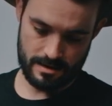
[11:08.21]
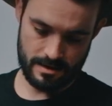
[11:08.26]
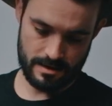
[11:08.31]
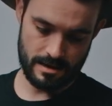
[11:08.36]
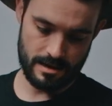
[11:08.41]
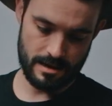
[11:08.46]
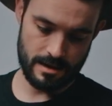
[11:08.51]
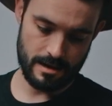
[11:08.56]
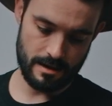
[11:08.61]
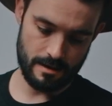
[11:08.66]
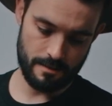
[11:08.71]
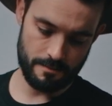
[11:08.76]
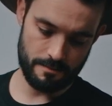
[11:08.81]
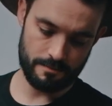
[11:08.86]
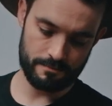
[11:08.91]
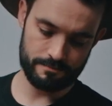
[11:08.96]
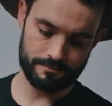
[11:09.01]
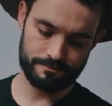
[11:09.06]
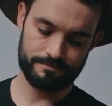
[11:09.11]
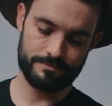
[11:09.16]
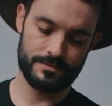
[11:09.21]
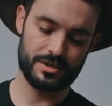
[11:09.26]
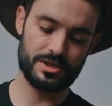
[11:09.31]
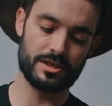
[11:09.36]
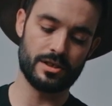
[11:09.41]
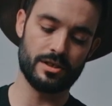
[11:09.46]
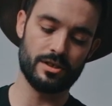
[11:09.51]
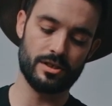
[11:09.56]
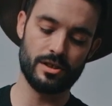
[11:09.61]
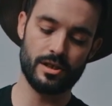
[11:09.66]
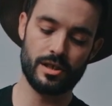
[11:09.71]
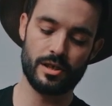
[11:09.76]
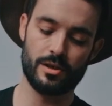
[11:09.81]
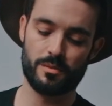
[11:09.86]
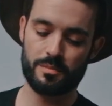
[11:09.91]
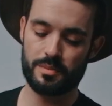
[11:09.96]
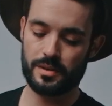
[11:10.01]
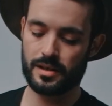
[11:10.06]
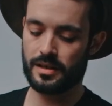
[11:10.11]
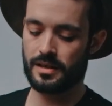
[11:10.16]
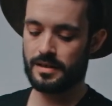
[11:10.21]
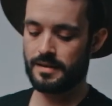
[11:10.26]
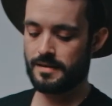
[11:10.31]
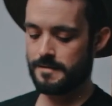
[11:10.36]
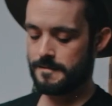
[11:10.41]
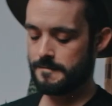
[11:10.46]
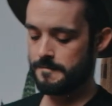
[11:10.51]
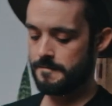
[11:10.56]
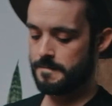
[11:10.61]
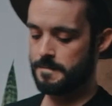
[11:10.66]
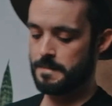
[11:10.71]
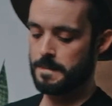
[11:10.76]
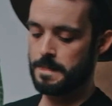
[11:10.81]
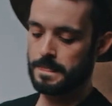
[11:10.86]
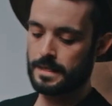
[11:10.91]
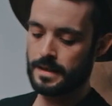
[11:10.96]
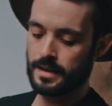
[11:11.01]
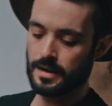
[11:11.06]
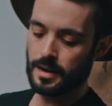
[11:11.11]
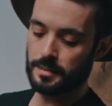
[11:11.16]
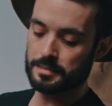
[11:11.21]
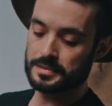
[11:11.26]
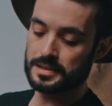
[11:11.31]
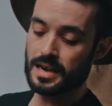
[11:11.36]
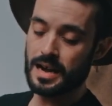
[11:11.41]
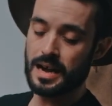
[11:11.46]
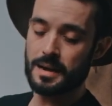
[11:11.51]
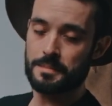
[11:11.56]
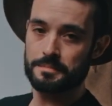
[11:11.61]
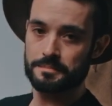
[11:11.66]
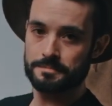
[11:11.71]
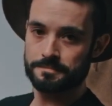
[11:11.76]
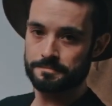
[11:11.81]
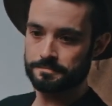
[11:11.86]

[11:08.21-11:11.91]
just a little bit up top.